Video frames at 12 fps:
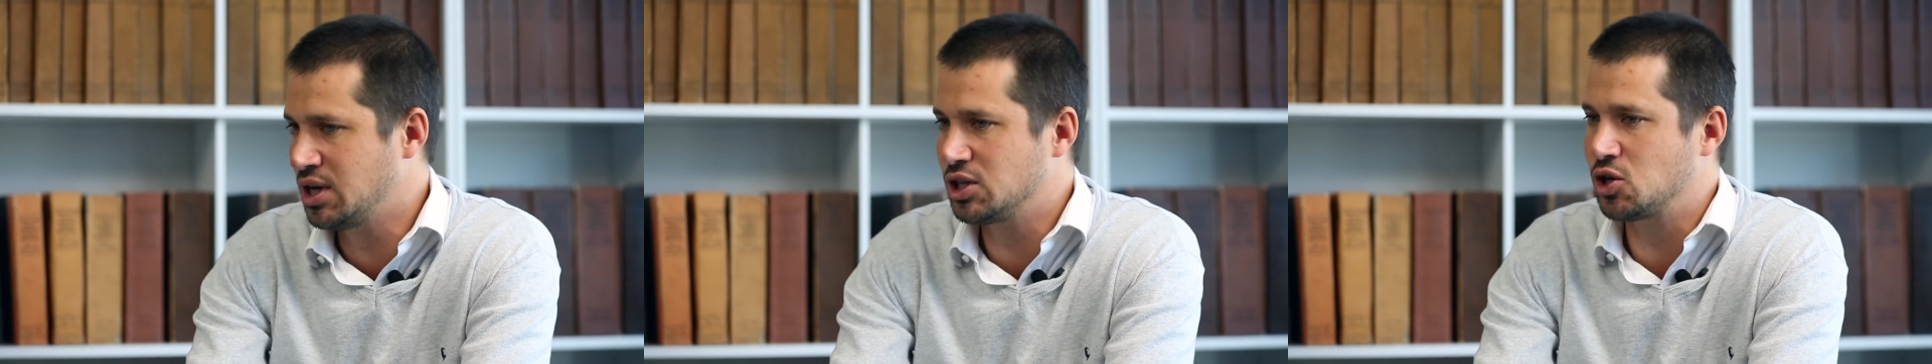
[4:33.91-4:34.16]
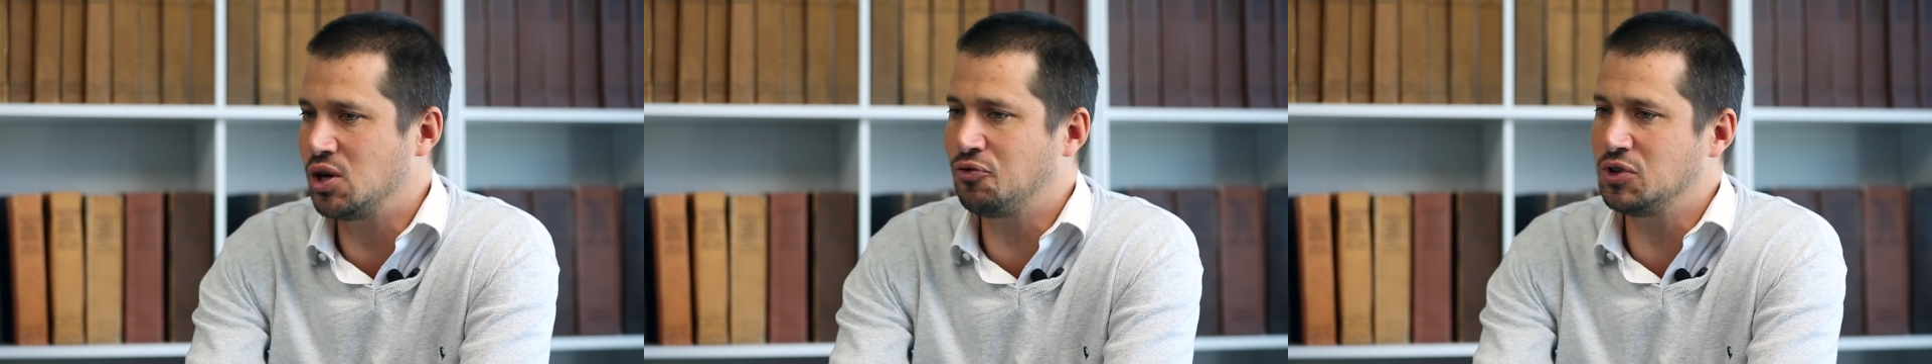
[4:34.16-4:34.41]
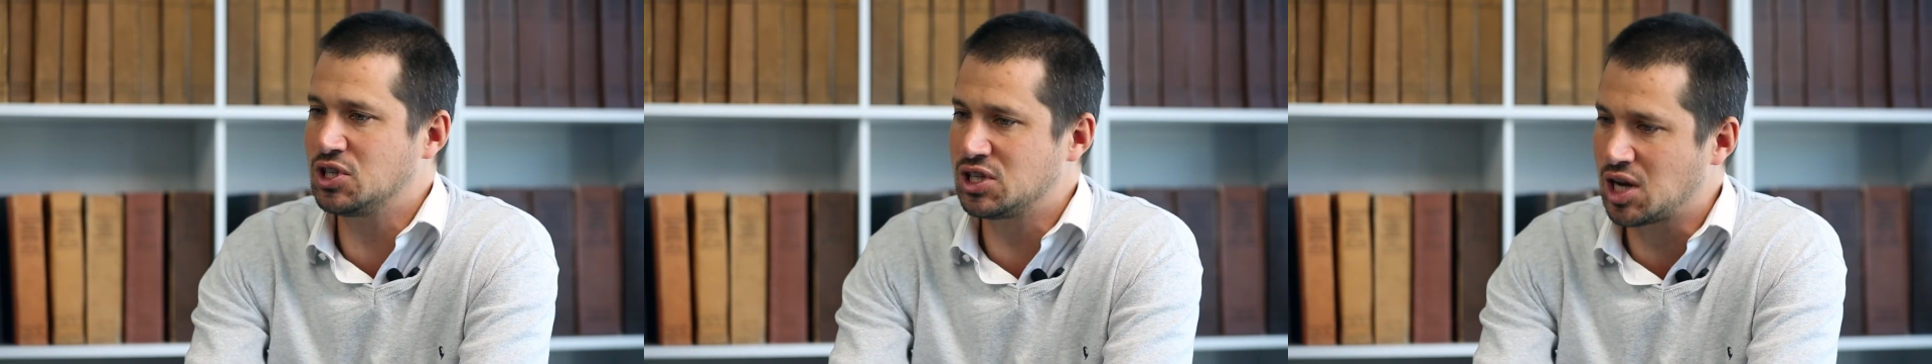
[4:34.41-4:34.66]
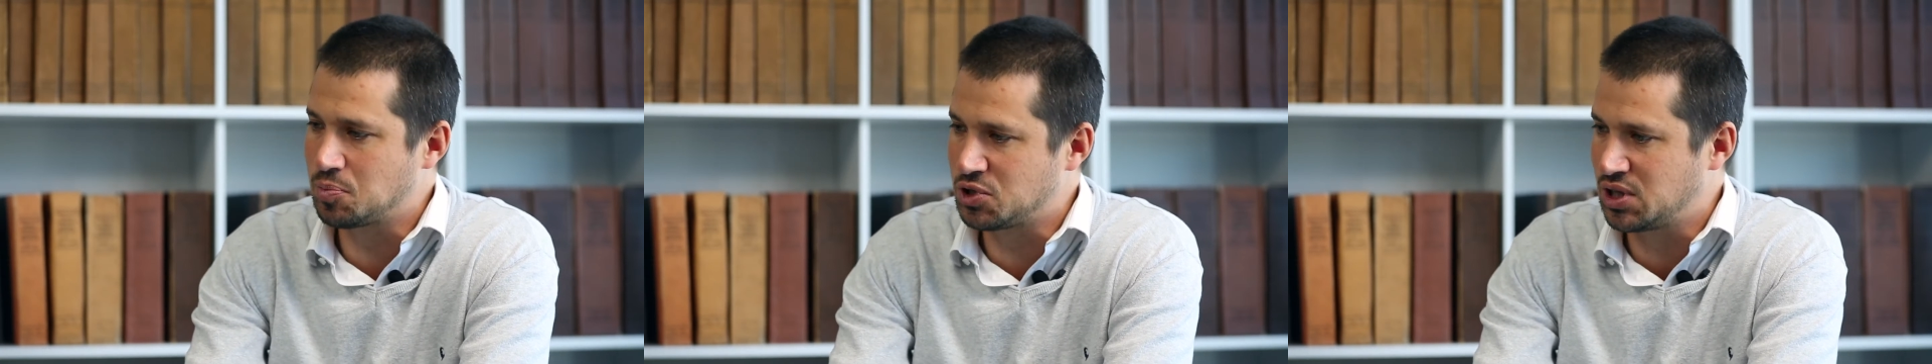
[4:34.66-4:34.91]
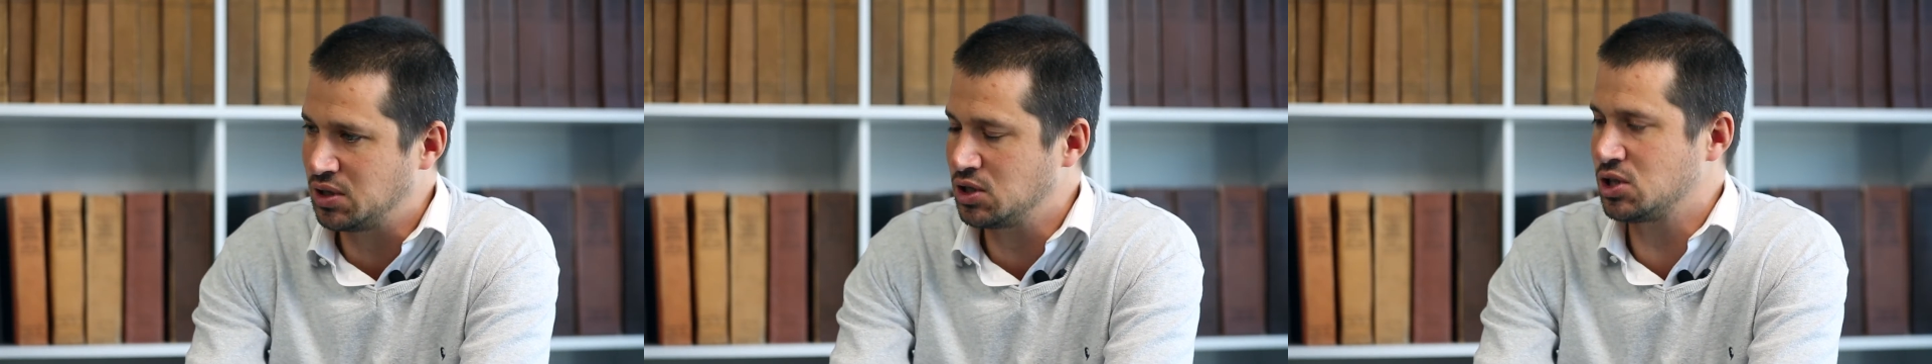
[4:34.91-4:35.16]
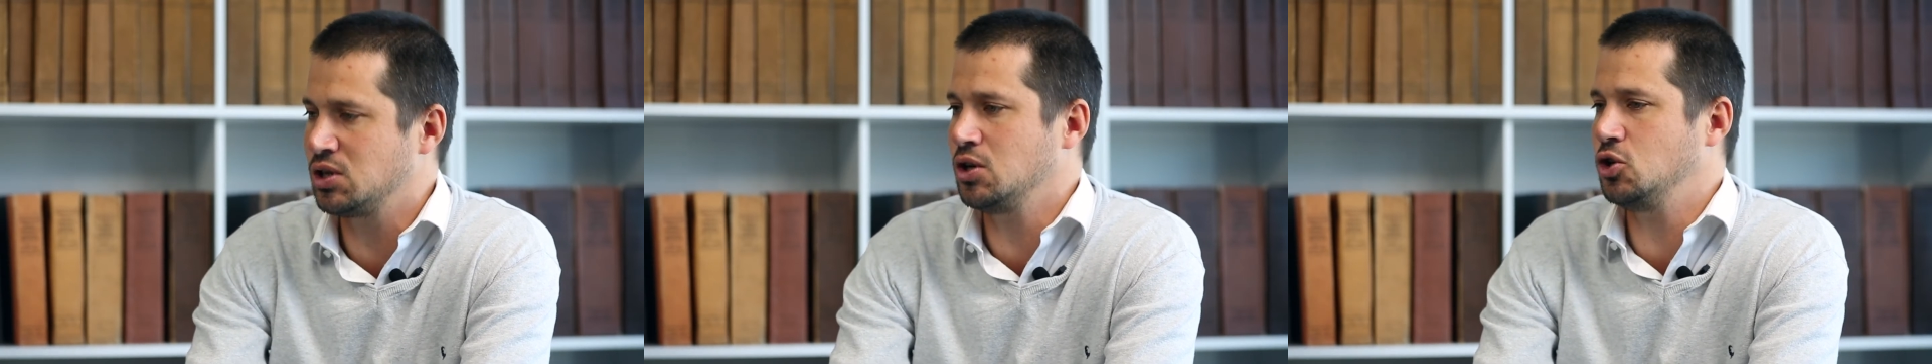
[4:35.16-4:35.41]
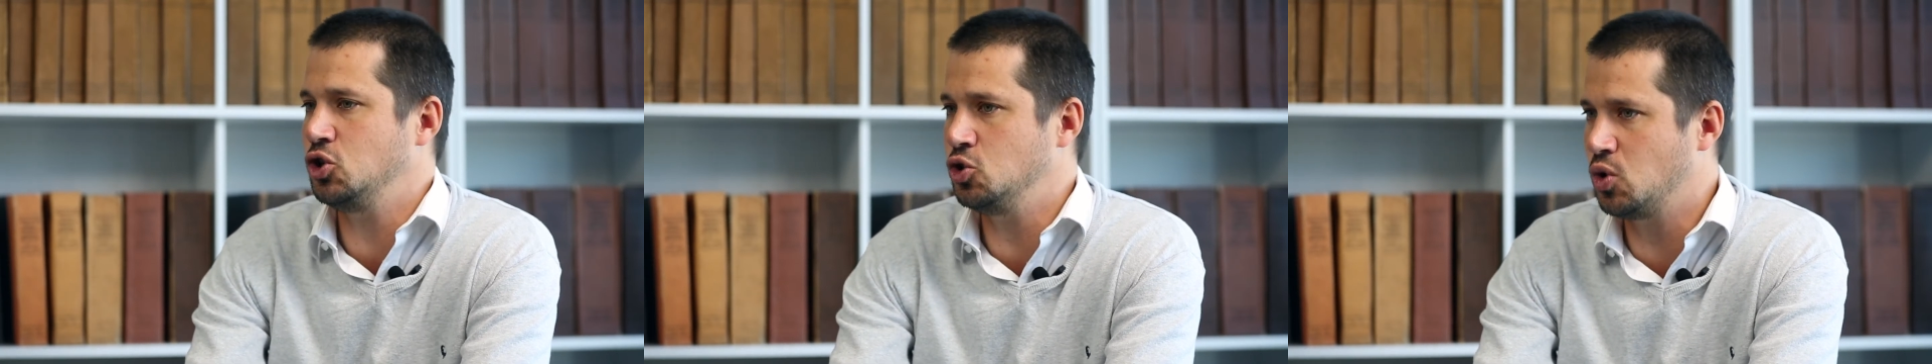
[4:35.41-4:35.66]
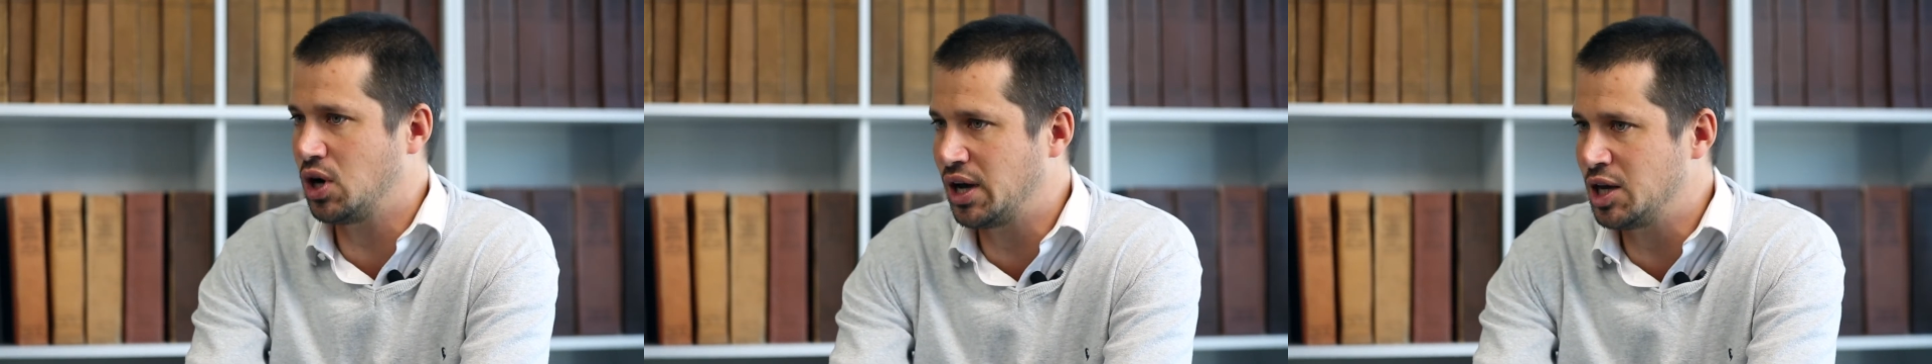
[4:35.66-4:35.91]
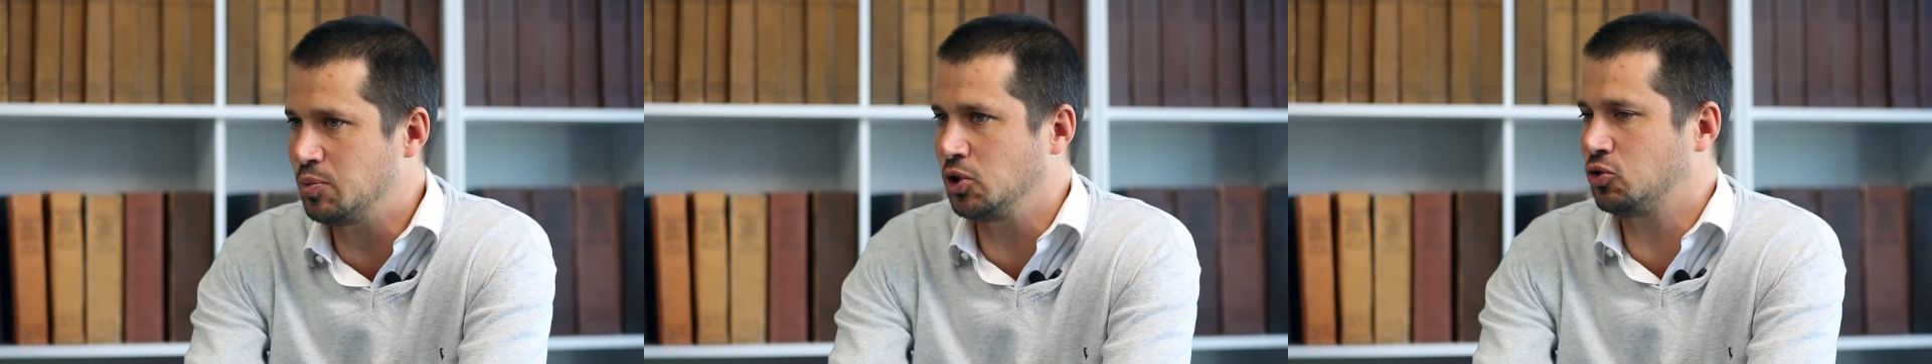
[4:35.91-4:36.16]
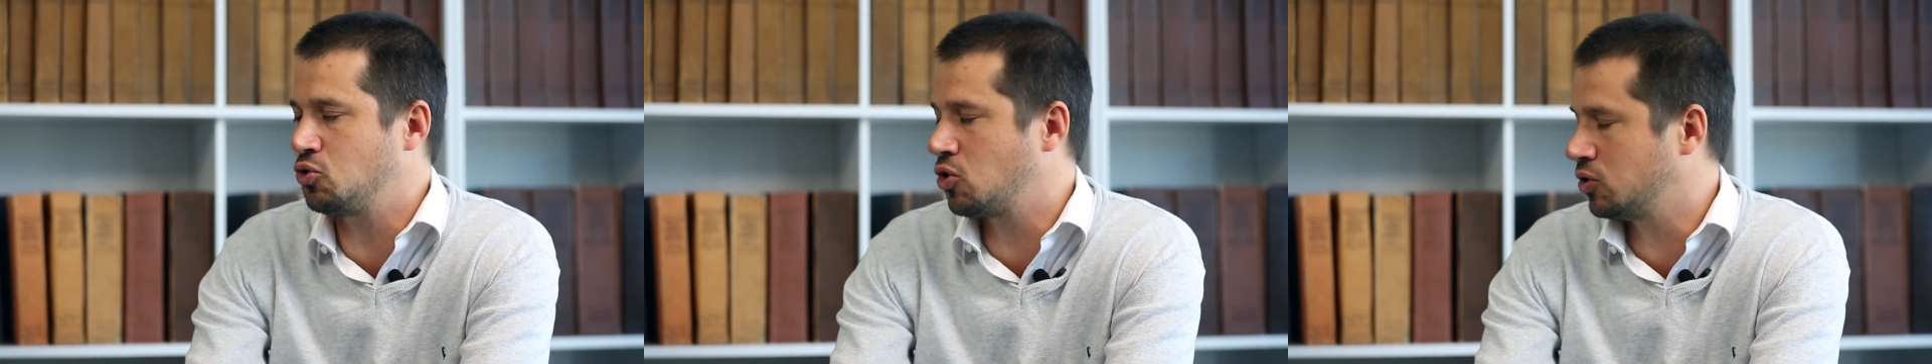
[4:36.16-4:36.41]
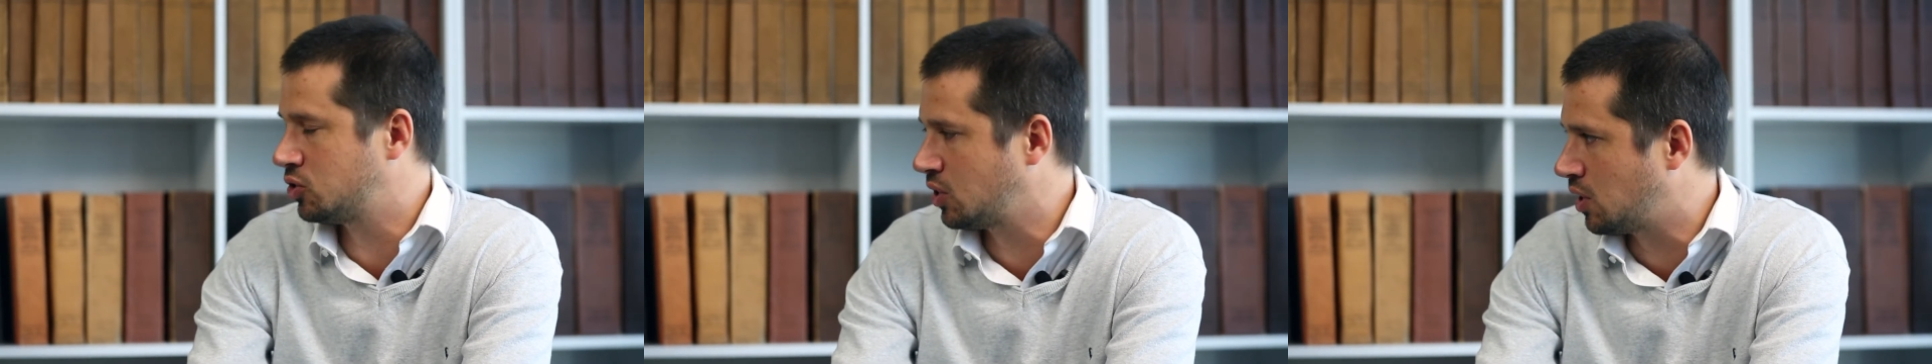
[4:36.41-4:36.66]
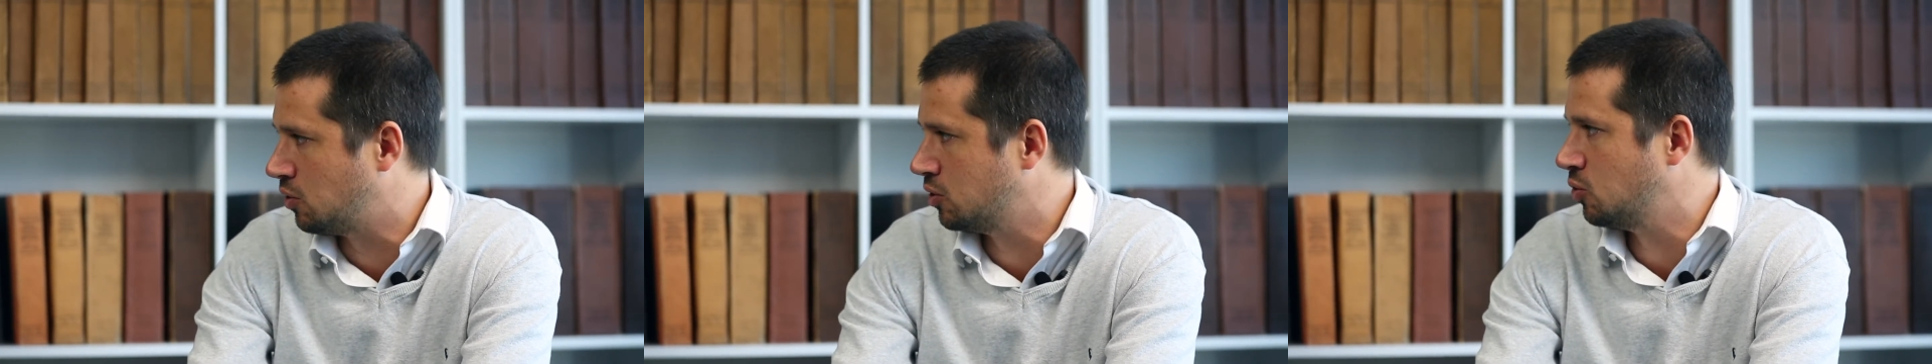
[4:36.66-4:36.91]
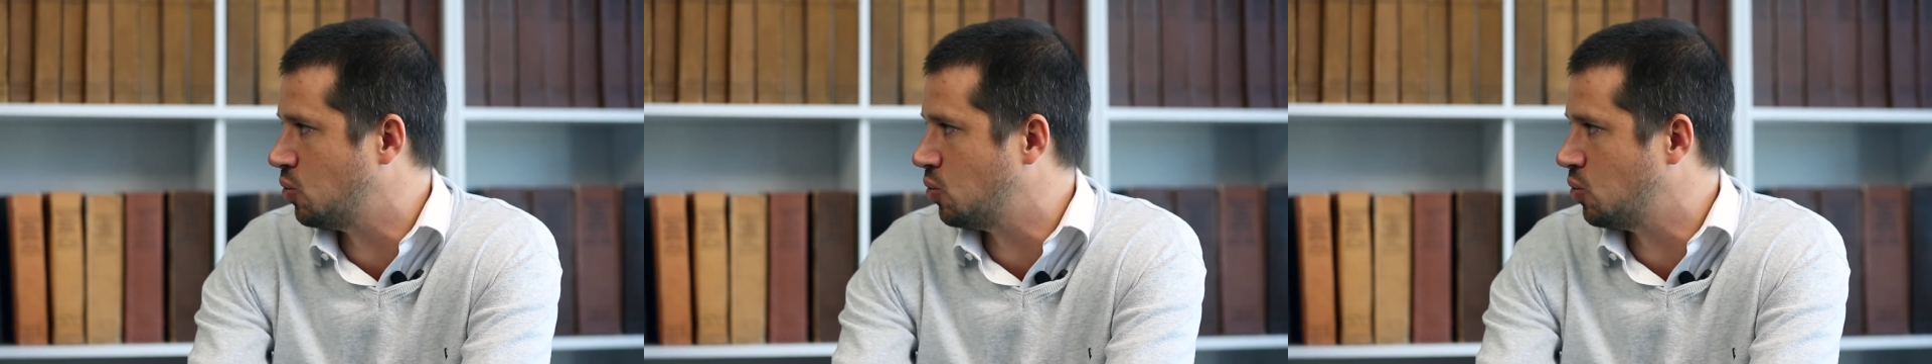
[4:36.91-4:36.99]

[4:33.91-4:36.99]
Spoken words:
So if in substance you are able to control